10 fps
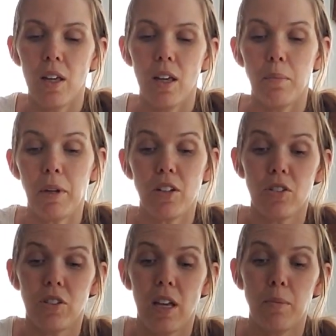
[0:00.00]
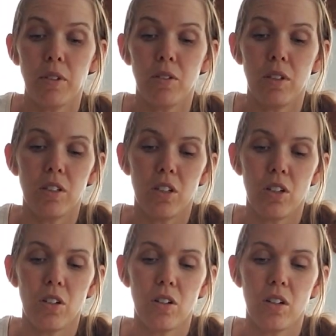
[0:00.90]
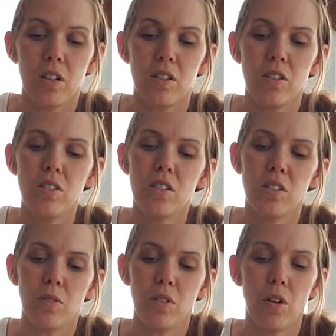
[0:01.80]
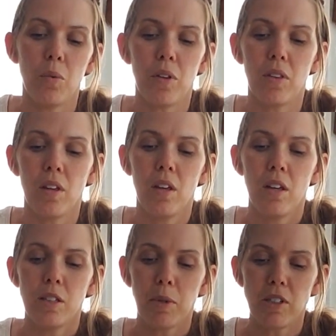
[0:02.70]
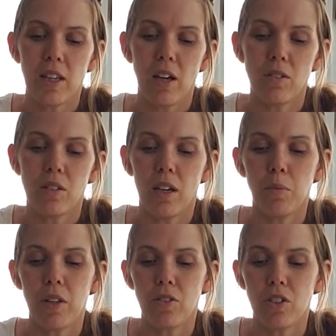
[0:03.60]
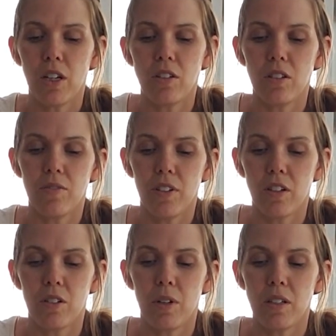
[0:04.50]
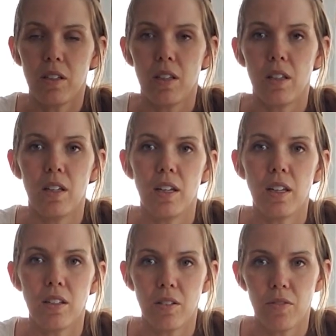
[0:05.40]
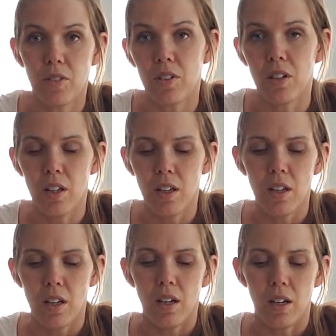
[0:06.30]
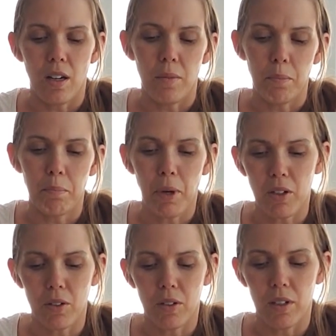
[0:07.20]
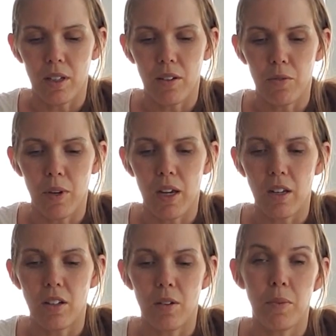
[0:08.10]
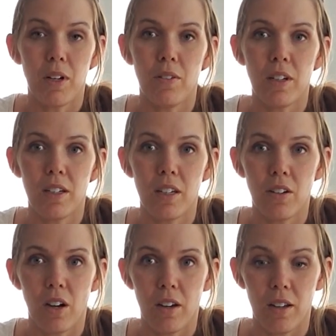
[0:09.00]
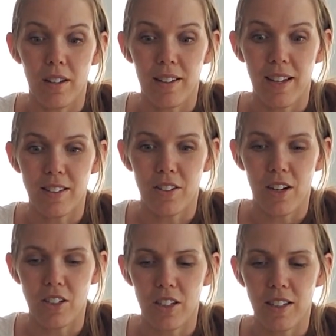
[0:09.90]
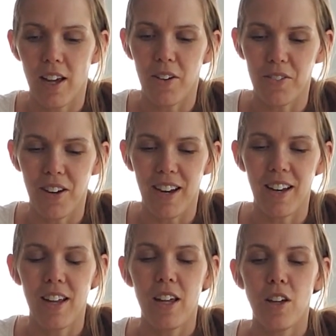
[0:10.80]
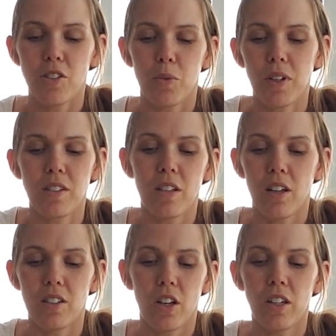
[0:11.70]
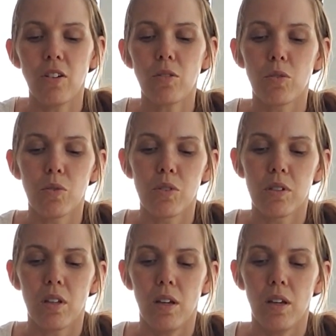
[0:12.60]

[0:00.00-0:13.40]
and make sure it's absolutely secure, because you just don't know, with especially outside, weather changes, fluctuates, the adhesive could buckle and give way, and we don't need to hear glass crashing down, right? So what it's on here loose,